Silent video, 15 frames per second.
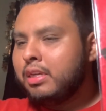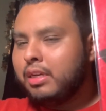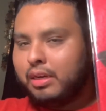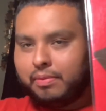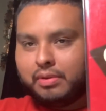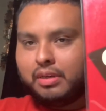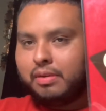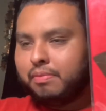
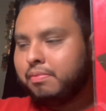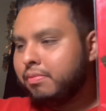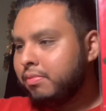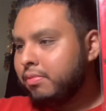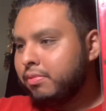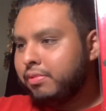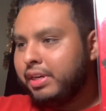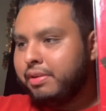gonna
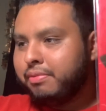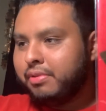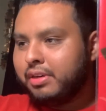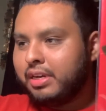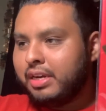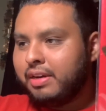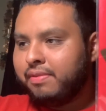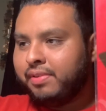read what I
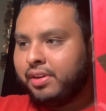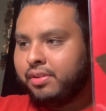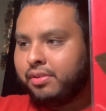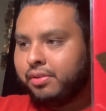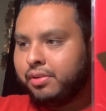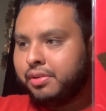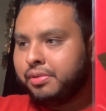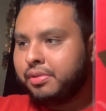have here on the
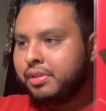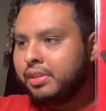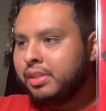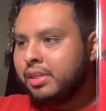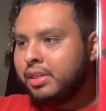notes.